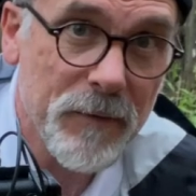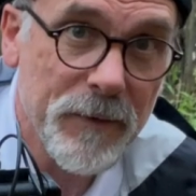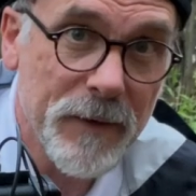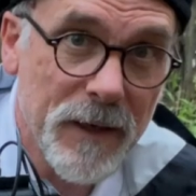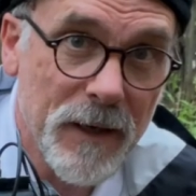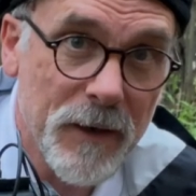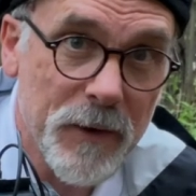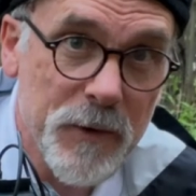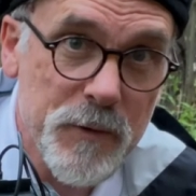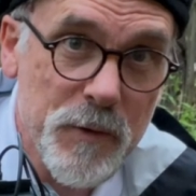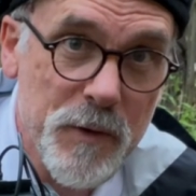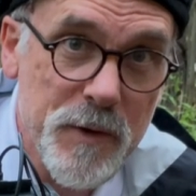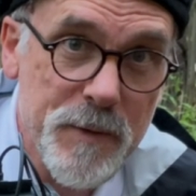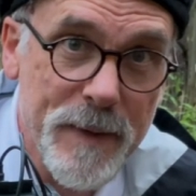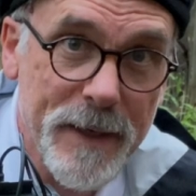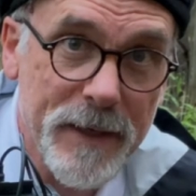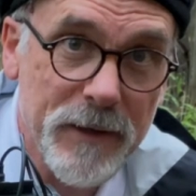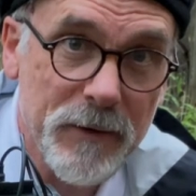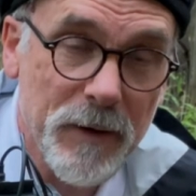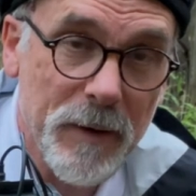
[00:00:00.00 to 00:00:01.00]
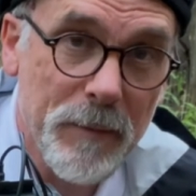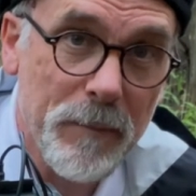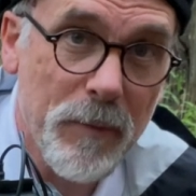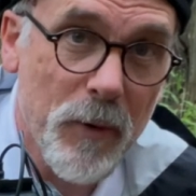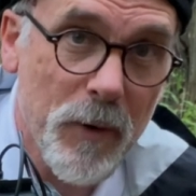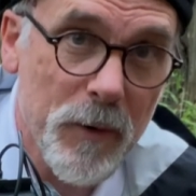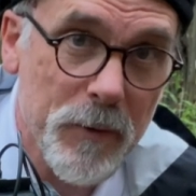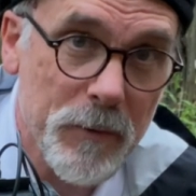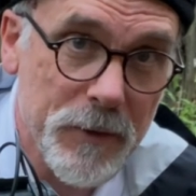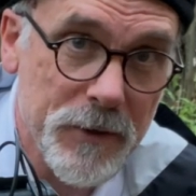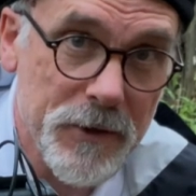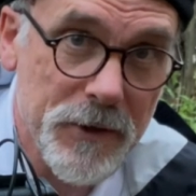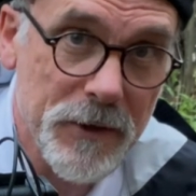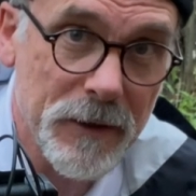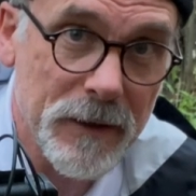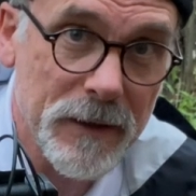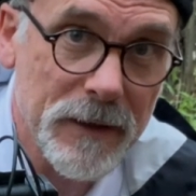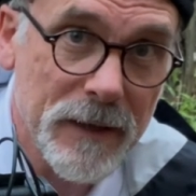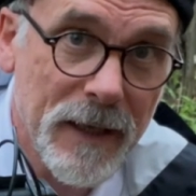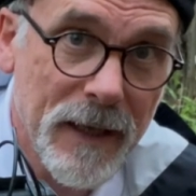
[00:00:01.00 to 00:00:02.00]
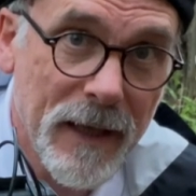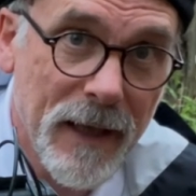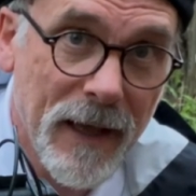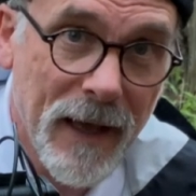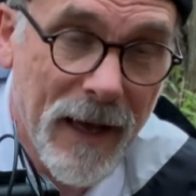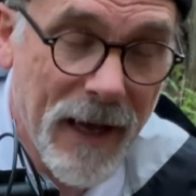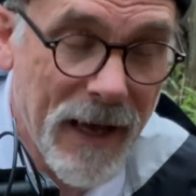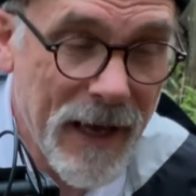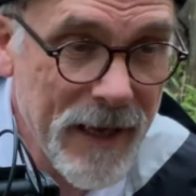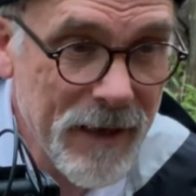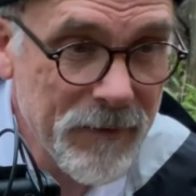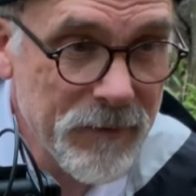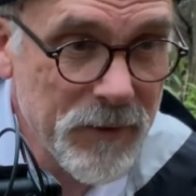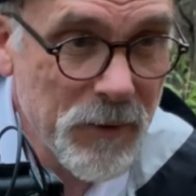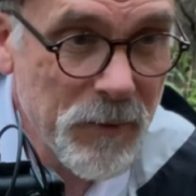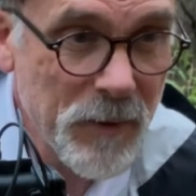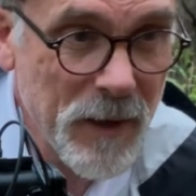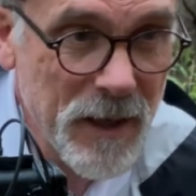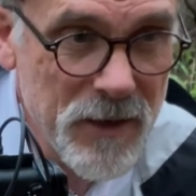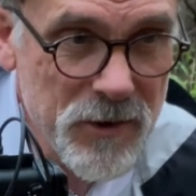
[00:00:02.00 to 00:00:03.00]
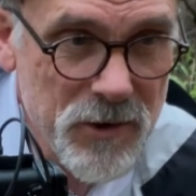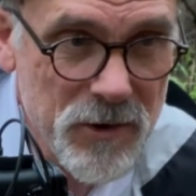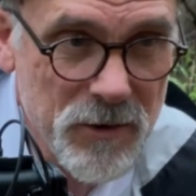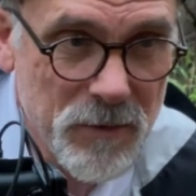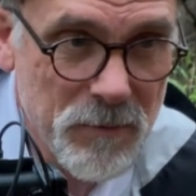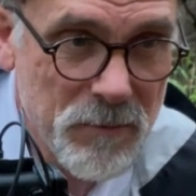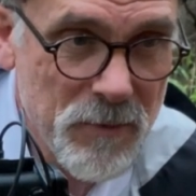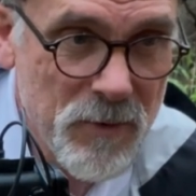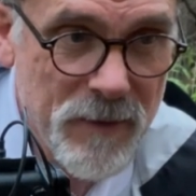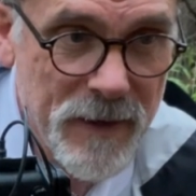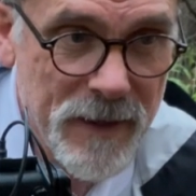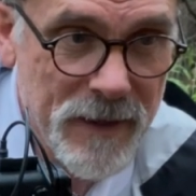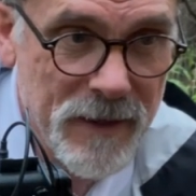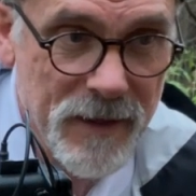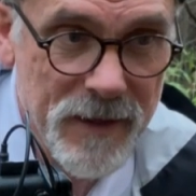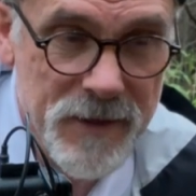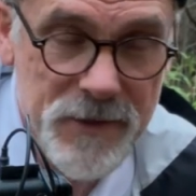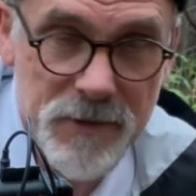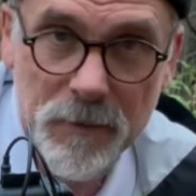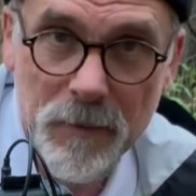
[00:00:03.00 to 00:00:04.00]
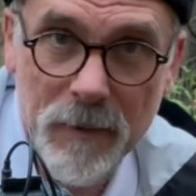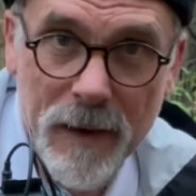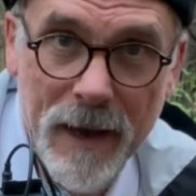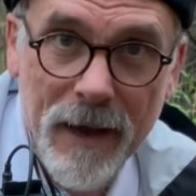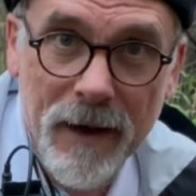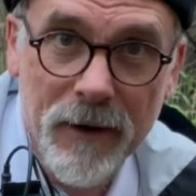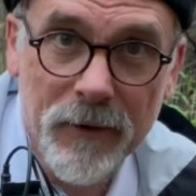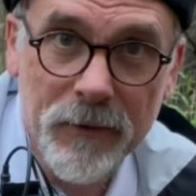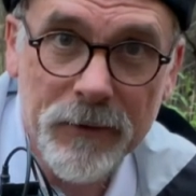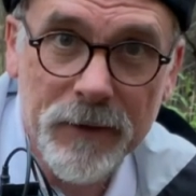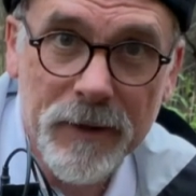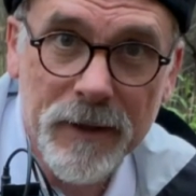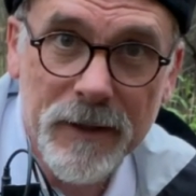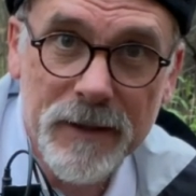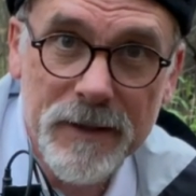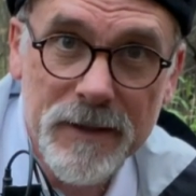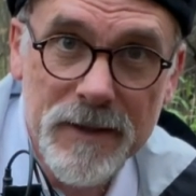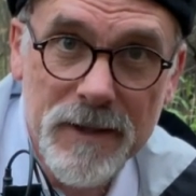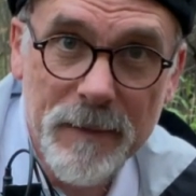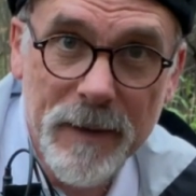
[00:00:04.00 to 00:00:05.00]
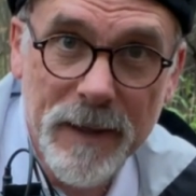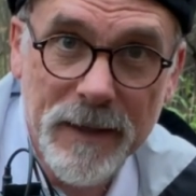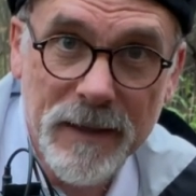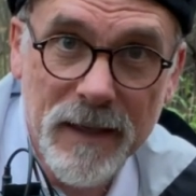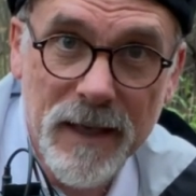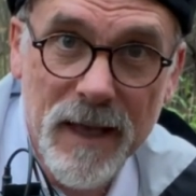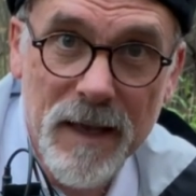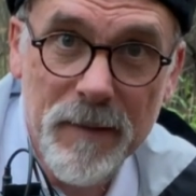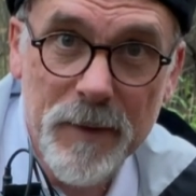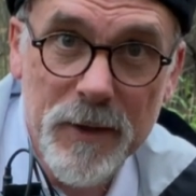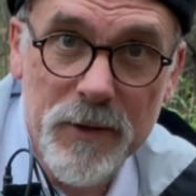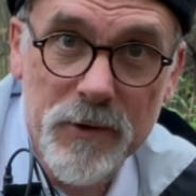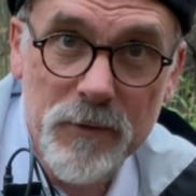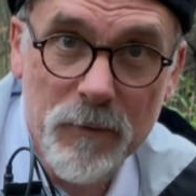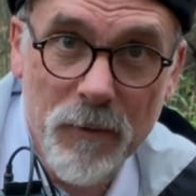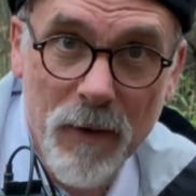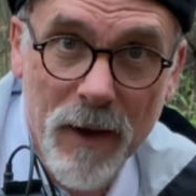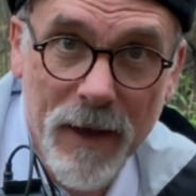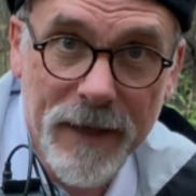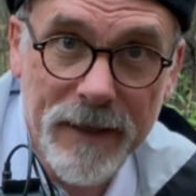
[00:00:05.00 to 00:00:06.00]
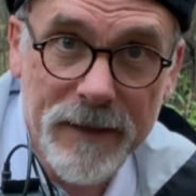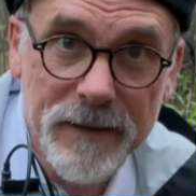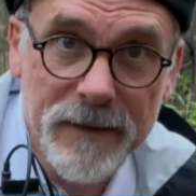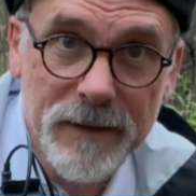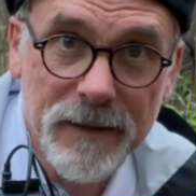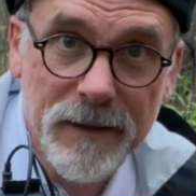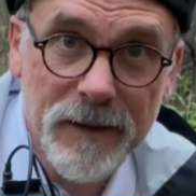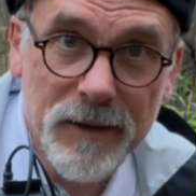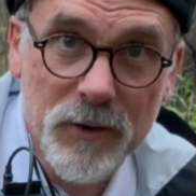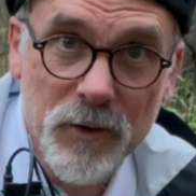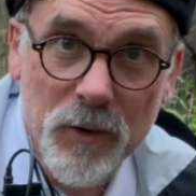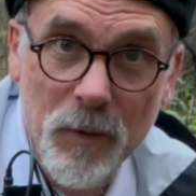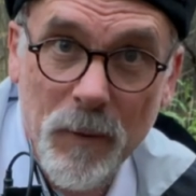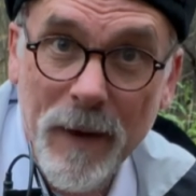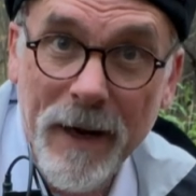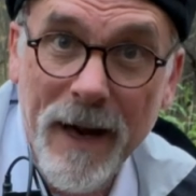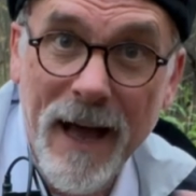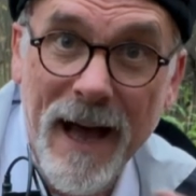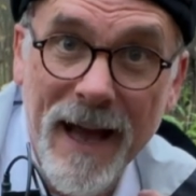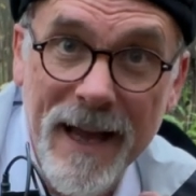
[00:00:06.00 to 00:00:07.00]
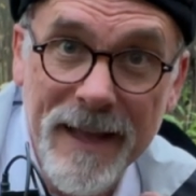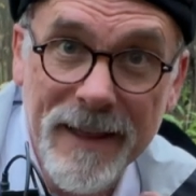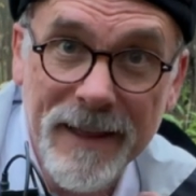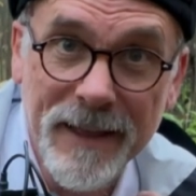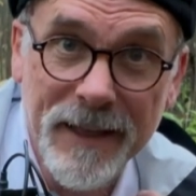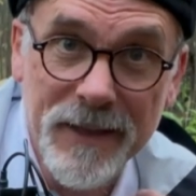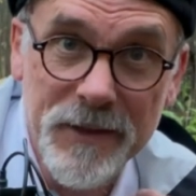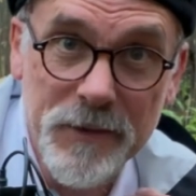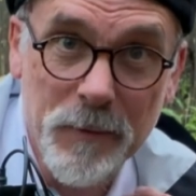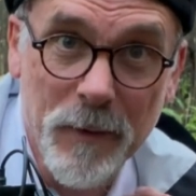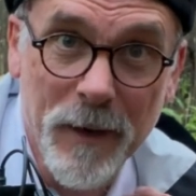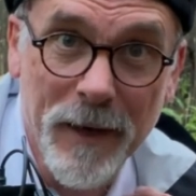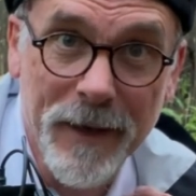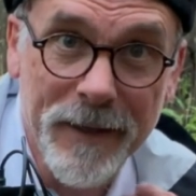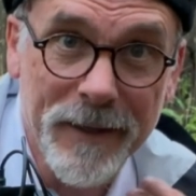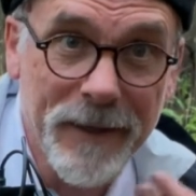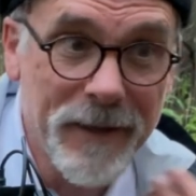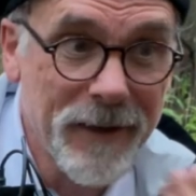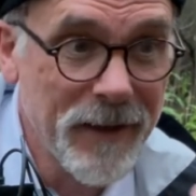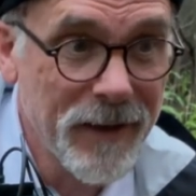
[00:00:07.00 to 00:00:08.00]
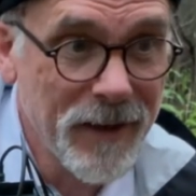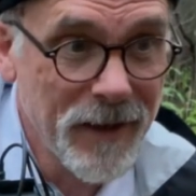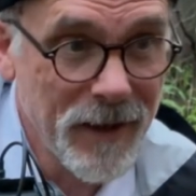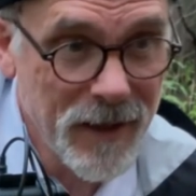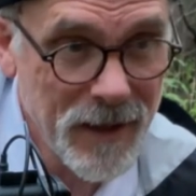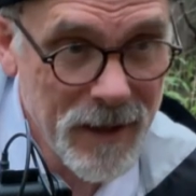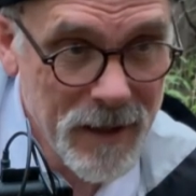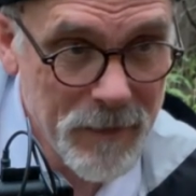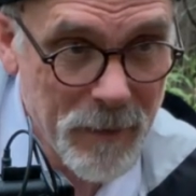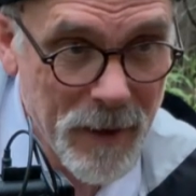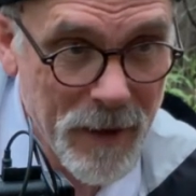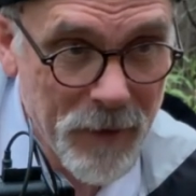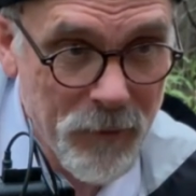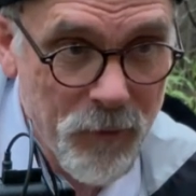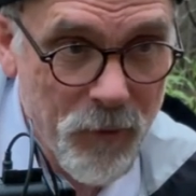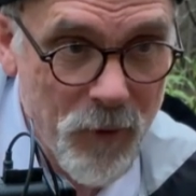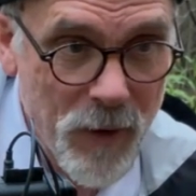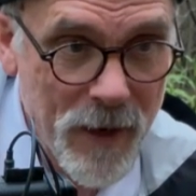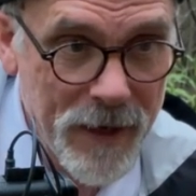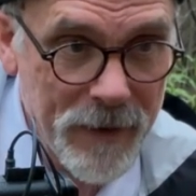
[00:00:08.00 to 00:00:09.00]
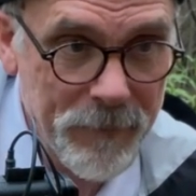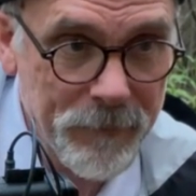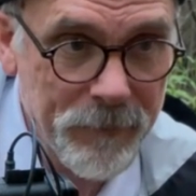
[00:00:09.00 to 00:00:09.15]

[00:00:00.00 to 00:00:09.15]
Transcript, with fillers: years were spent doing portraiture, I have no issue moving things around to make the image right for what I think is right in my frame.